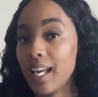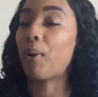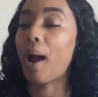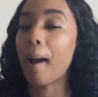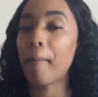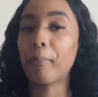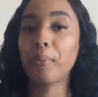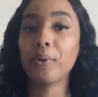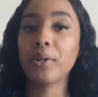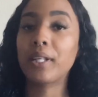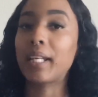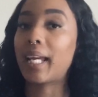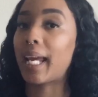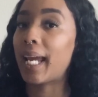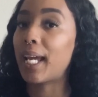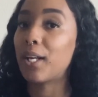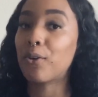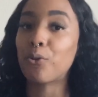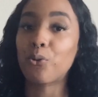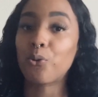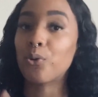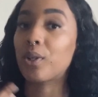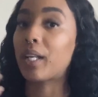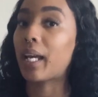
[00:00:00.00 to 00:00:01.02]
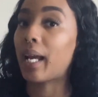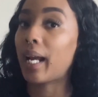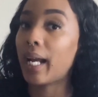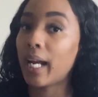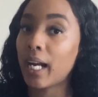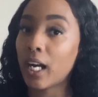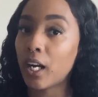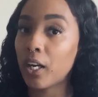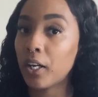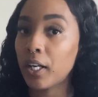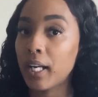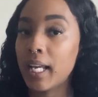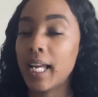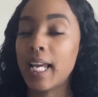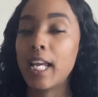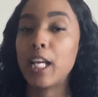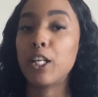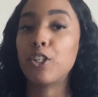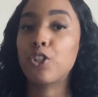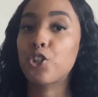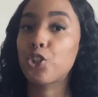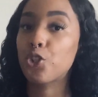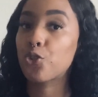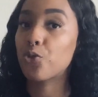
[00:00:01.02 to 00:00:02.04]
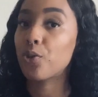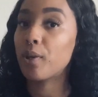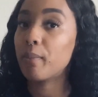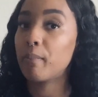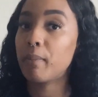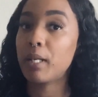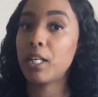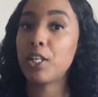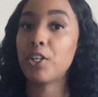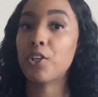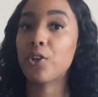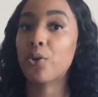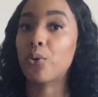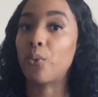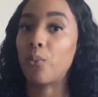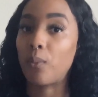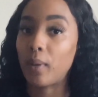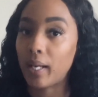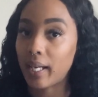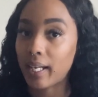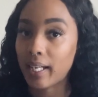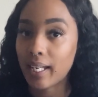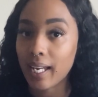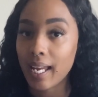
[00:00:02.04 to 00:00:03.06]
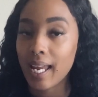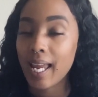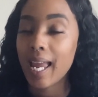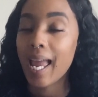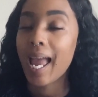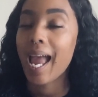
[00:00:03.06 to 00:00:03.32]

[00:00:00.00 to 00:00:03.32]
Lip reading: Proper candle care is trimming your wick